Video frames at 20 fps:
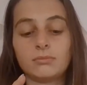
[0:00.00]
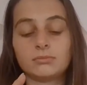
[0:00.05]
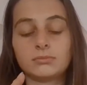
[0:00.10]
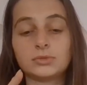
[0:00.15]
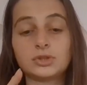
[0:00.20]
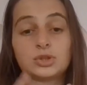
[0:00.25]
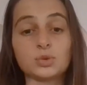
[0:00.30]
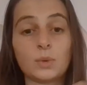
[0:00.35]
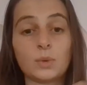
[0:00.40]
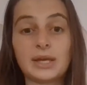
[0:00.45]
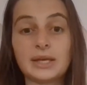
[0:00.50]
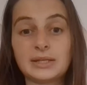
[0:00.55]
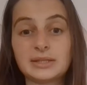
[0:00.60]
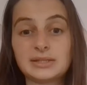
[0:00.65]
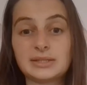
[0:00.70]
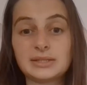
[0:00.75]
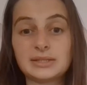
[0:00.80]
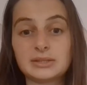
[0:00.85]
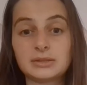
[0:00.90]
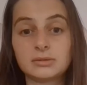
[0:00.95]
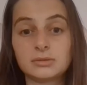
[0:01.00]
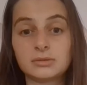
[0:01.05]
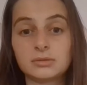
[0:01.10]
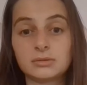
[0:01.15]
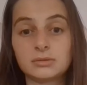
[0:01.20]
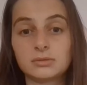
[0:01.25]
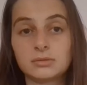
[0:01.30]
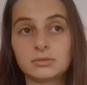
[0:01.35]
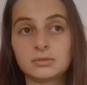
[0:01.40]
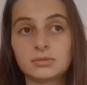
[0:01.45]
swings.
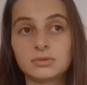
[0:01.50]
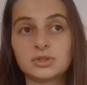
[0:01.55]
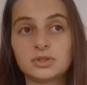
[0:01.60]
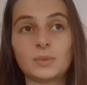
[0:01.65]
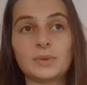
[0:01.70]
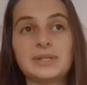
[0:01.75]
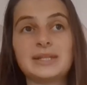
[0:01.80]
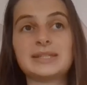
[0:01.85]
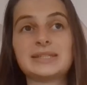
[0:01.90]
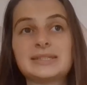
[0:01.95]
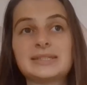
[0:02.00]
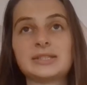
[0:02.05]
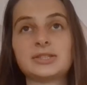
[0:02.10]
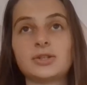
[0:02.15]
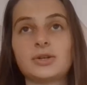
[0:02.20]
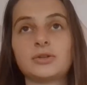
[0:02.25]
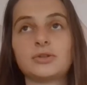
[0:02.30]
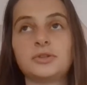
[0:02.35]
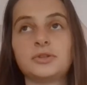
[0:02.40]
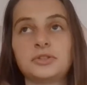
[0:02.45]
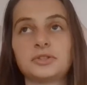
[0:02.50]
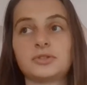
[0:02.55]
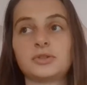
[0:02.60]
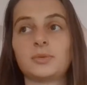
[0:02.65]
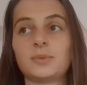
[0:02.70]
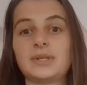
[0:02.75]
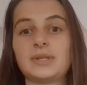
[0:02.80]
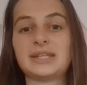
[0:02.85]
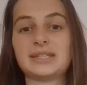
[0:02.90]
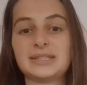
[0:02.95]
So when you sit on
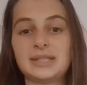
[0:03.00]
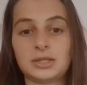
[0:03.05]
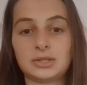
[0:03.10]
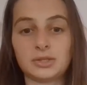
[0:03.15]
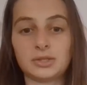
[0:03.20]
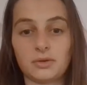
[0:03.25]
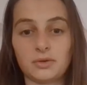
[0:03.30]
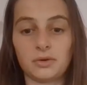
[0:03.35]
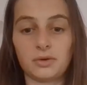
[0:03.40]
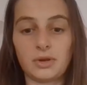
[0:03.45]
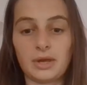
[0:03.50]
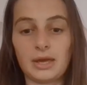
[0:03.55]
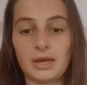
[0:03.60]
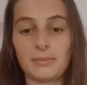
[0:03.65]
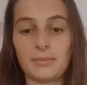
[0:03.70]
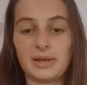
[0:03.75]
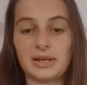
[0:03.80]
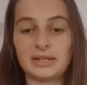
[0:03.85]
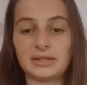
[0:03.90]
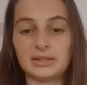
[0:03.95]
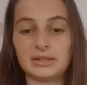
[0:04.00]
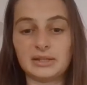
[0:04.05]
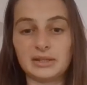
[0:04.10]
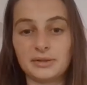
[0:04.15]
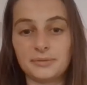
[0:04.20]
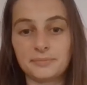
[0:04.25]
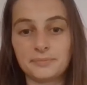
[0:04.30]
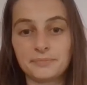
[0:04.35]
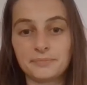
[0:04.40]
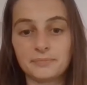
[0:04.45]
a
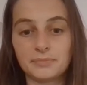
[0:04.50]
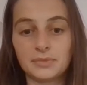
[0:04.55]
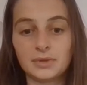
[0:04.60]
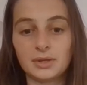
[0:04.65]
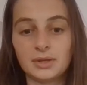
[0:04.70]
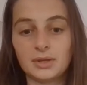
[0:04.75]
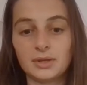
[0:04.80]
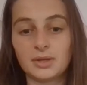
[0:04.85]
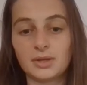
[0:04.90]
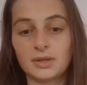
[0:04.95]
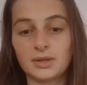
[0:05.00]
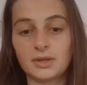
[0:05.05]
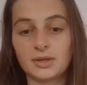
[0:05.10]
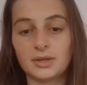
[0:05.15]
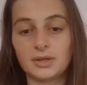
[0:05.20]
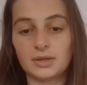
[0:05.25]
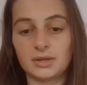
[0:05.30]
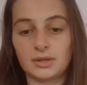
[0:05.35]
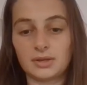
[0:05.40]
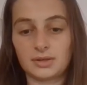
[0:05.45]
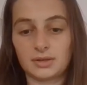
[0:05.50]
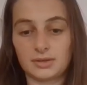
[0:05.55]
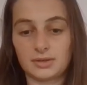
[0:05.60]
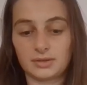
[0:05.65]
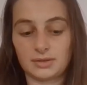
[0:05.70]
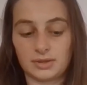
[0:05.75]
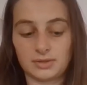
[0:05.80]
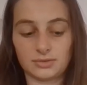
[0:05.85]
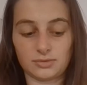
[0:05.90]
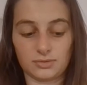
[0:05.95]
little,
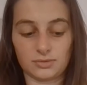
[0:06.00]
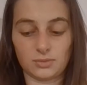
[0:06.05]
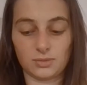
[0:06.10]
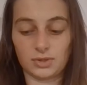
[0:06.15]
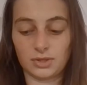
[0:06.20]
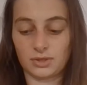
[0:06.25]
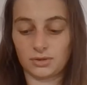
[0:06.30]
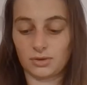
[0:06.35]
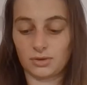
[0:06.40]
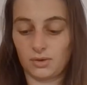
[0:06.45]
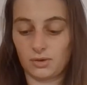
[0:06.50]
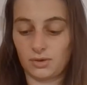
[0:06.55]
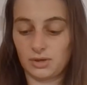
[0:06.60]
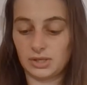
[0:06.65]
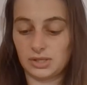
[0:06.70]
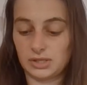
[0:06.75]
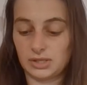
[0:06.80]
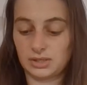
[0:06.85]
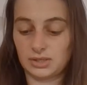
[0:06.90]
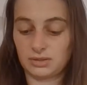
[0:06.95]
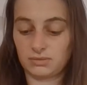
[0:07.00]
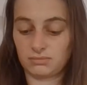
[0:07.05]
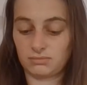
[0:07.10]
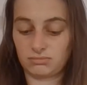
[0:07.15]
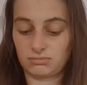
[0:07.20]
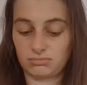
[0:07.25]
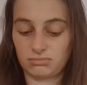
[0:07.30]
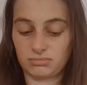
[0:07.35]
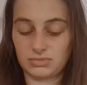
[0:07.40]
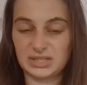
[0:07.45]
I don't know what you'd call it,
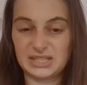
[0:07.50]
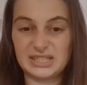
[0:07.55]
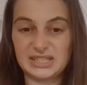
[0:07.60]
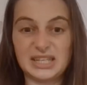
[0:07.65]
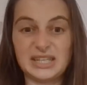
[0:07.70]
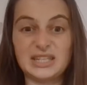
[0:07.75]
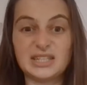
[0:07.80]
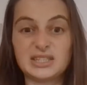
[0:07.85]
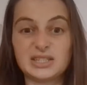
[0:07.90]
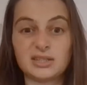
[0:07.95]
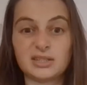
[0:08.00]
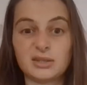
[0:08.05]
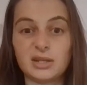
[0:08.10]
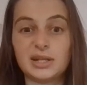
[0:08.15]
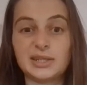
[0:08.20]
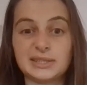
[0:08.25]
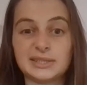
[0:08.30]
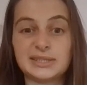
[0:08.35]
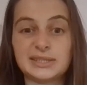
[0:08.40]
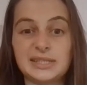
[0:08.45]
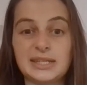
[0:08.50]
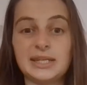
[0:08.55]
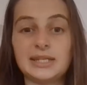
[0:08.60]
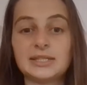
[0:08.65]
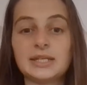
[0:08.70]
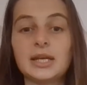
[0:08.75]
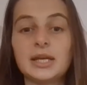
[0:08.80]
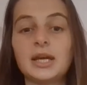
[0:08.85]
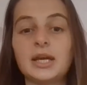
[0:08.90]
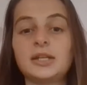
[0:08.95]
a little seat,
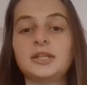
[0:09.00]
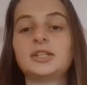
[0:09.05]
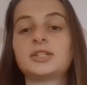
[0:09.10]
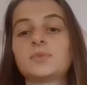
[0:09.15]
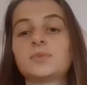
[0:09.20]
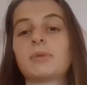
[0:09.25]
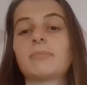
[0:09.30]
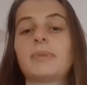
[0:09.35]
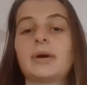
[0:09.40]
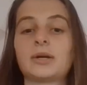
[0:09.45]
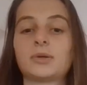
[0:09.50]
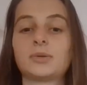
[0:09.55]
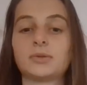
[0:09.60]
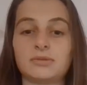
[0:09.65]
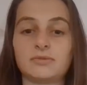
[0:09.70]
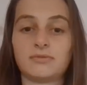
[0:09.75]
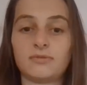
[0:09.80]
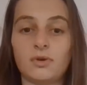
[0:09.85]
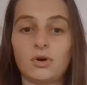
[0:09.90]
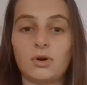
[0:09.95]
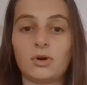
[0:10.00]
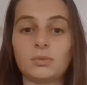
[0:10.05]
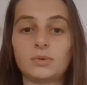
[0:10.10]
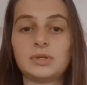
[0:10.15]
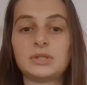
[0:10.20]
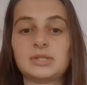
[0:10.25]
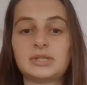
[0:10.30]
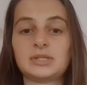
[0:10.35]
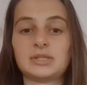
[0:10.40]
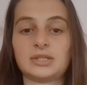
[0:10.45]
and you swing backwards and
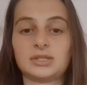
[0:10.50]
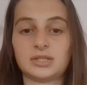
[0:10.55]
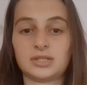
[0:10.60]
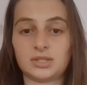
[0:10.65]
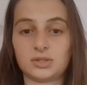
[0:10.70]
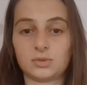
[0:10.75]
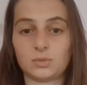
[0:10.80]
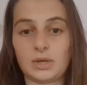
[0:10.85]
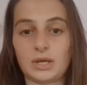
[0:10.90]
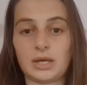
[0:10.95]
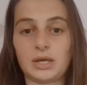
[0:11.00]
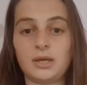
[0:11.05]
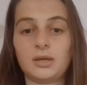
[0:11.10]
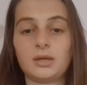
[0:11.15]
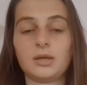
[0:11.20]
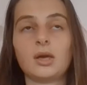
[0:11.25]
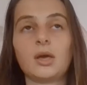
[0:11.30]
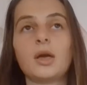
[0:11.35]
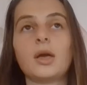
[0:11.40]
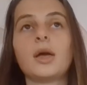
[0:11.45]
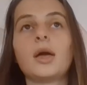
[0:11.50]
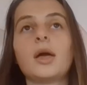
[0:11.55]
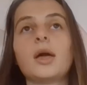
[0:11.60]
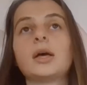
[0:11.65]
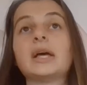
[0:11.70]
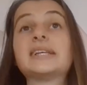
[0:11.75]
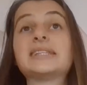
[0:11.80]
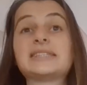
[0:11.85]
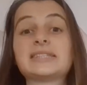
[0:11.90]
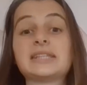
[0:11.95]
forwards, that's a swing.
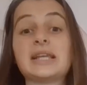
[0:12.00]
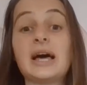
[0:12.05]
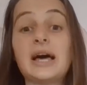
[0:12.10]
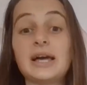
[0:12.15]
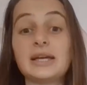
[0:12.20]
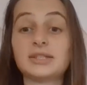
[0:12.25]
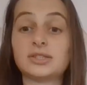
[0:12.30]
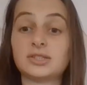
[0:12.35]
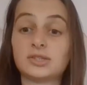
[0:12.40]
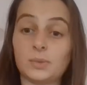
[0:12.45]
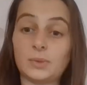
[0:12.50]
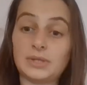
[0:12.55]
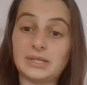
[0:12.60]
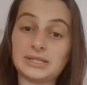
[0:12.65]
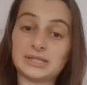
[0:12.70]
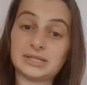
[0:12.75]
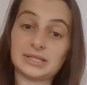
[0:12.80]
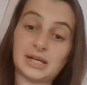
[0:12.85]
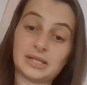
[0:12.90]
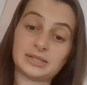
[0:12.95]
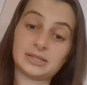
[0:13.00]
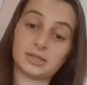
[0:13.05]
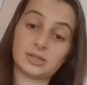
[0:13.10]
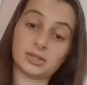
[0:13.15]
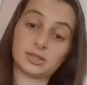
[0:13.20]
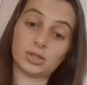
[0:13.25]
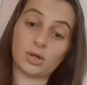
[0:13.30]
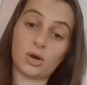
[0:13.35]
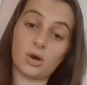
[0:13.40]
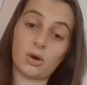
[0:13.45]
A slide, so when you start at the
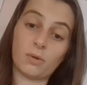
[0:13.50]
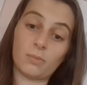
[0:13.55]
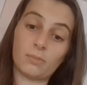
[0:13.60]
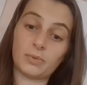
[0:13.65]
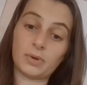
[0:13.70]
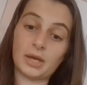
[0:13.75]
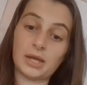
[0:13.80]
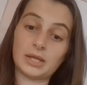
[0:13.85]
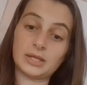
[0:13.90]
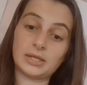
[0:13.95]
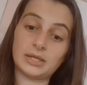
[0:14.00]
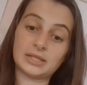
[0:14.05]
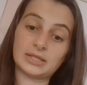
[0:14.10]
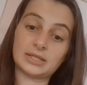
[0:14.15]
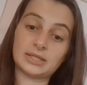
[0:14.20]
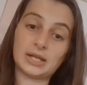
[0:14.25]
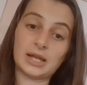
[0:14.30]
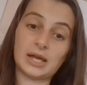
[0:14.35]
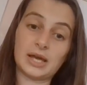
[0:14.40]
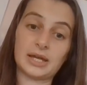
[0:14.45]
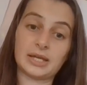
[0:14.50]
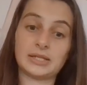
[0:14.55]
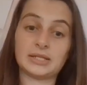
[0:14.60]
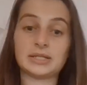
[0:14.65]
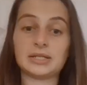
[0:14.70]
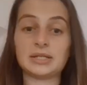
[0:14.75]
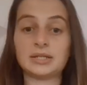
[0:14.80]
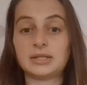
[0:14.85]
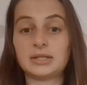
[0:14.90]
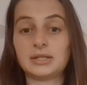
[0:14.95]
top and you slide